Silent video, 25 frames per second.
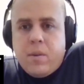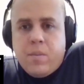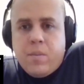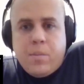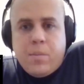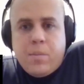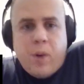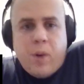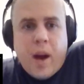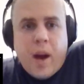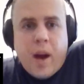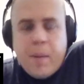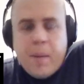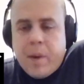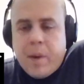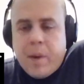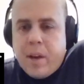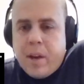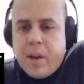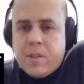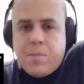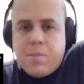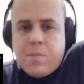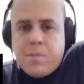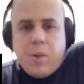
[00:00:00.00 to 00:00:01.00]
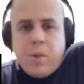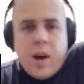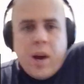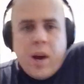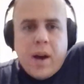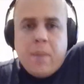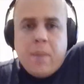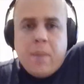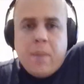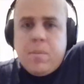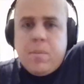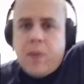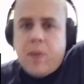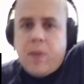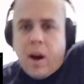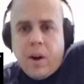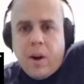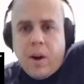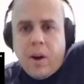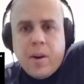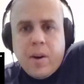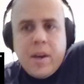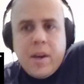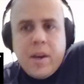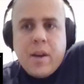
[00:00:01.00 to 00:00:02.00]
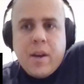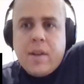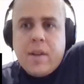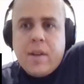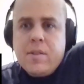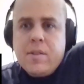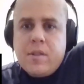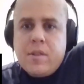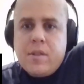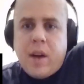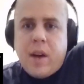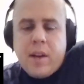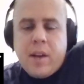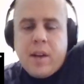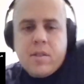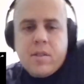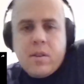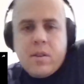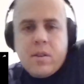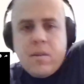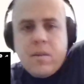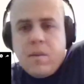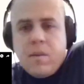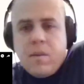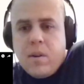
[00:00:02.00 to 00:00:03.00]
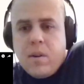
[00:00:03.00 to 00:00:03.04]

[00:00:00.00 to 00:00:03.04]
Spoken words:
prime against prime, Ali against Tyson.